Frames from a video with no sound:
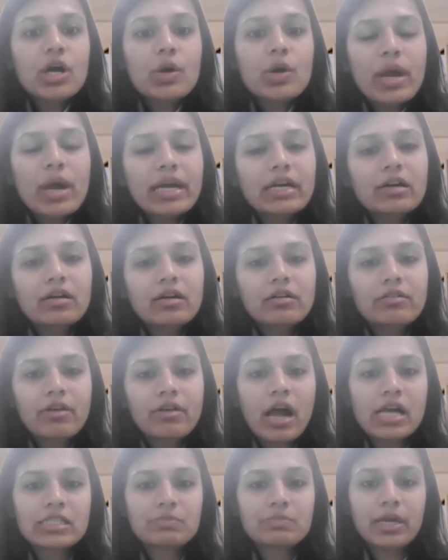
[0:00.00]
quick
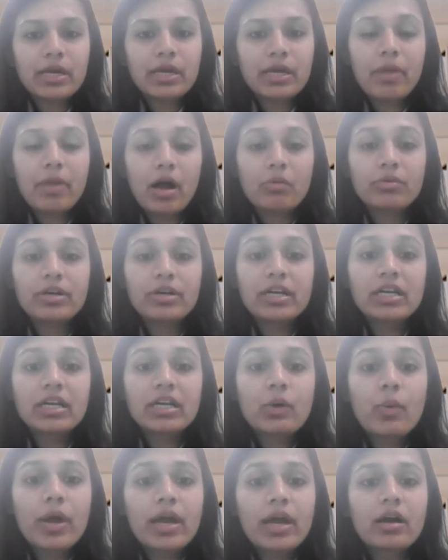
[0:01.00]
grasping power
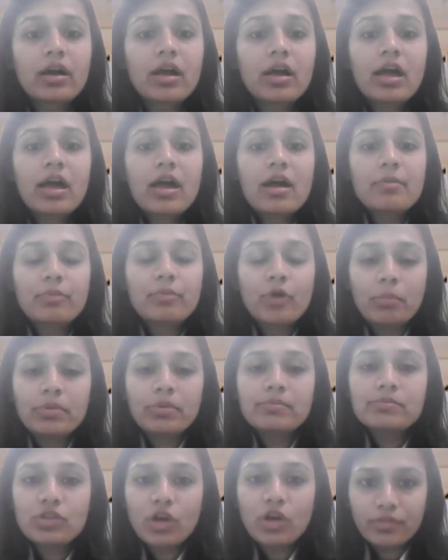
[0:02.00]
and quick
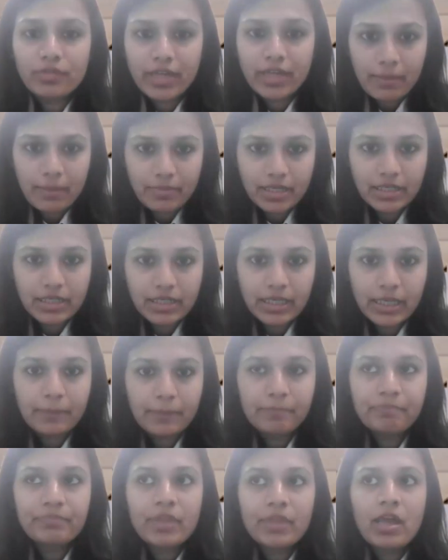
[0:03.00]
problem solving
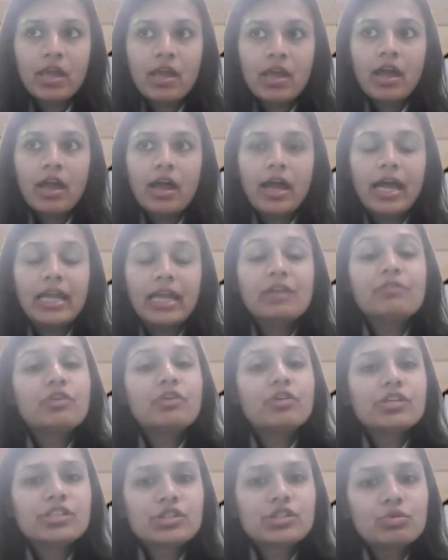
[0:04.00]
ability. And if
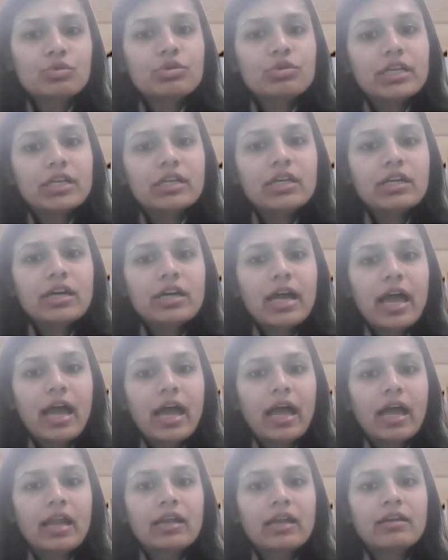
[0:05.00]
you're a student
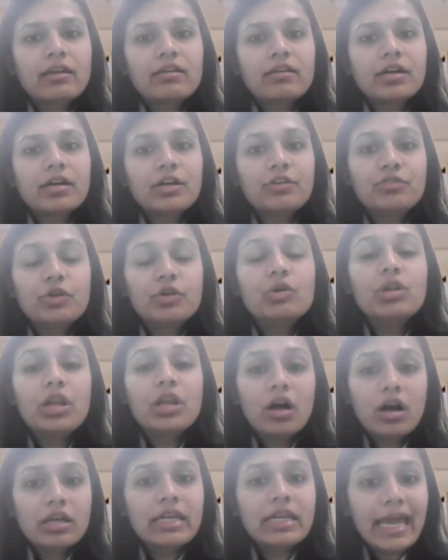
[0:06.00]
and if you
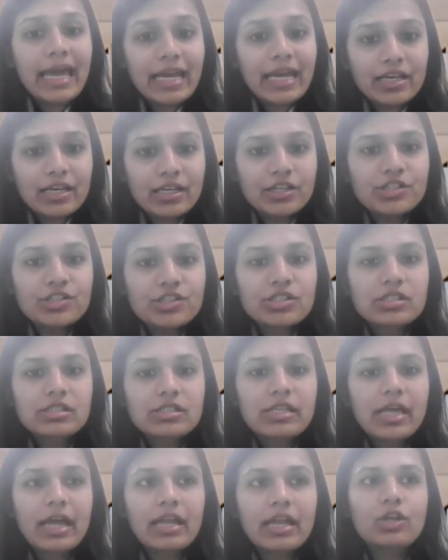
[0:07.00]
learn English,
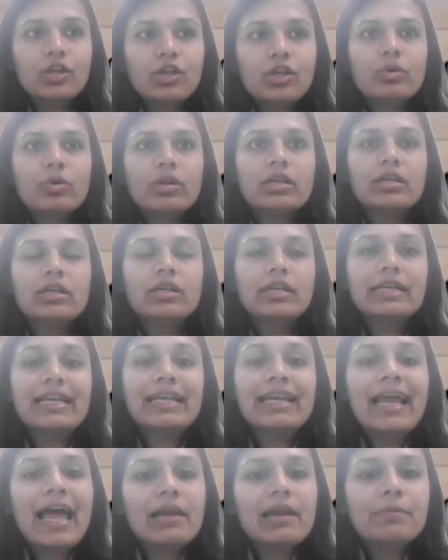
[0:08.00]
then it
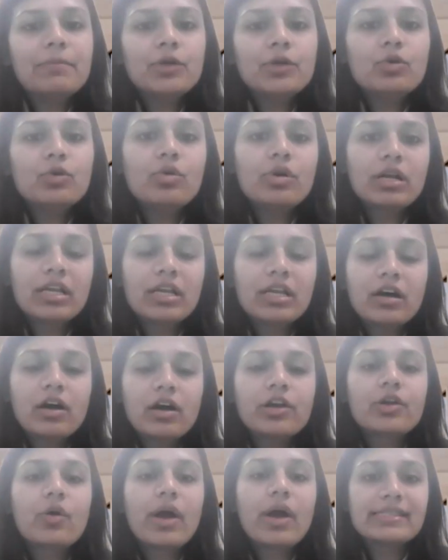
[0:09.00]
will help you
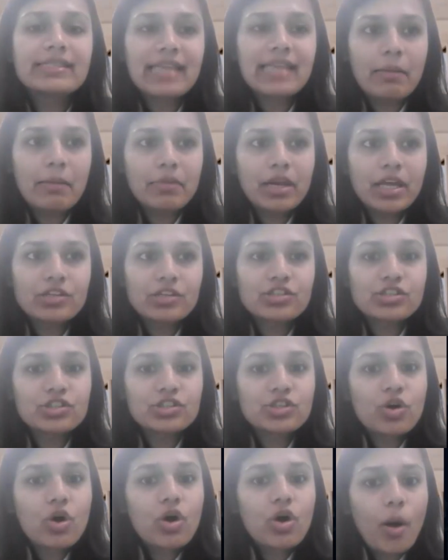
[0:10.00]
clear your
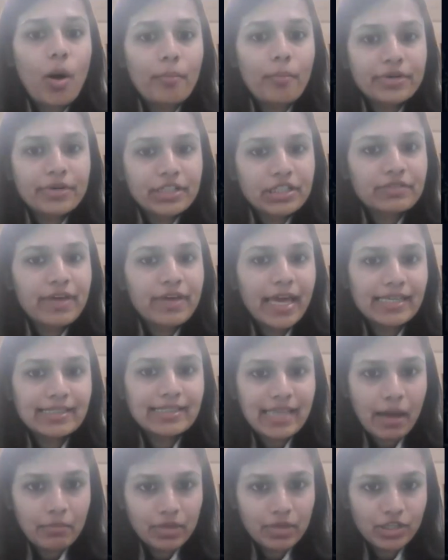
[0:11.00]
examinations, your competitive
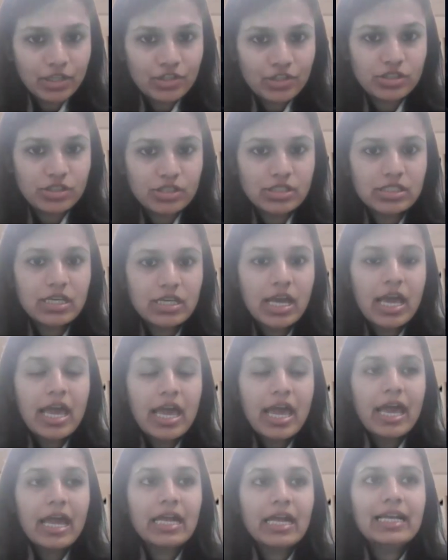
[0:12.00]
examinations.
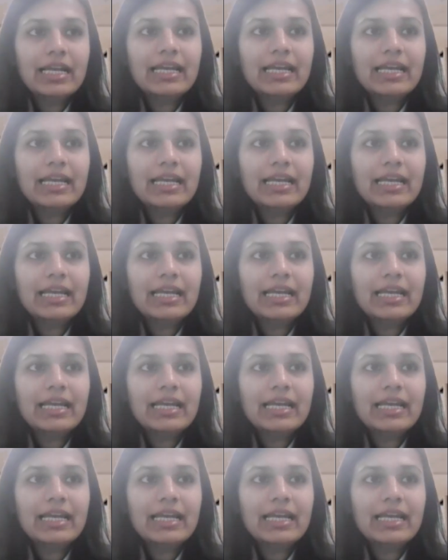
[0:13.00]
It